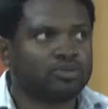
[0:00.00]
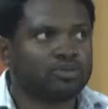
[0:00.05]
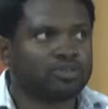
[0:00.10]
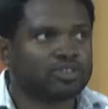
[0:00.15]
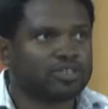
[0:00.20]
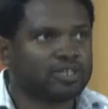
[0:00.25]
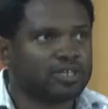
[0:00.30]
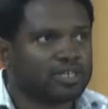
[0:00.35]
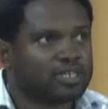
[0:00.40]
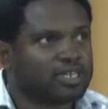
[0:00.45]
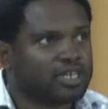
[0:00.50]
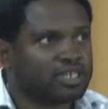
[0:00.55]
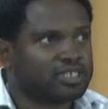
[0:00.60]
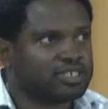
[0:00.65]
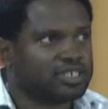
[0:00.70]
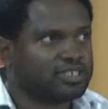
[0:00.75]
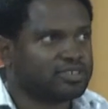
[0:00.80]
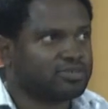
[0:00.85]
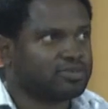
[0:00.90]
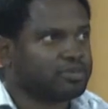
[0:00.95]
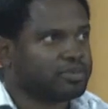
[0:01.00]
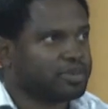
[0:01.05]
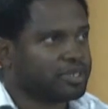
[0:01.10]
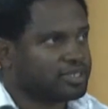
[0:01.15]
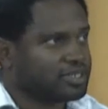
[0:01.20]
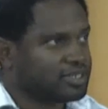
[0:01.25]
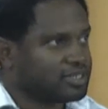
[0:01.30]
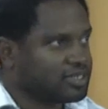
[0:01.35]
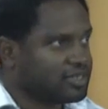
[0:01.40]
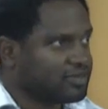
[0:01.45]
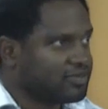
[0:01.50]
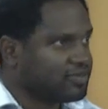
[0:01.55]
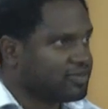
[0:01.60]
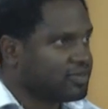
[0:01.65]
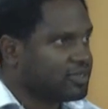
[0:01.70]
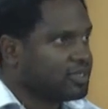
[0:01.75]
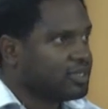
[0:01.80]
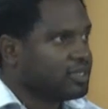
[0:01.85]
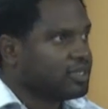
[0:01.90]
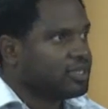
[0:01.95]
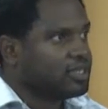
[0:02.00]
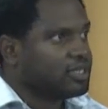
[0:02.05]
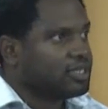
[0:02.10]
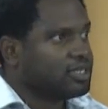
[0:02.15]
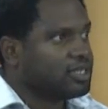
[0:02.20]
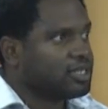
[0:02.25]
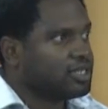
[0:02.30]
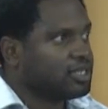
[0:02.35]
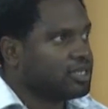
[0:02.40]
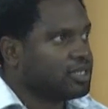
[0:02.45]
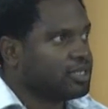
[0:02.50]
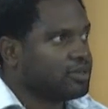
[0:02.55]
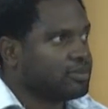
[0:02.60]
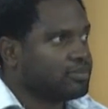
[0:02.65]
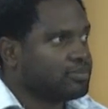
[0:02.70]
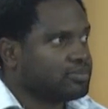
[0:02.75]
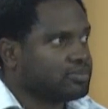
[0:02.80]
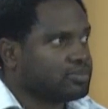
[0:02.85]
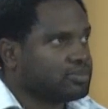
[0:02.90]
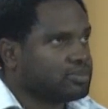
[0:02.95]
don't think it is repetitive. I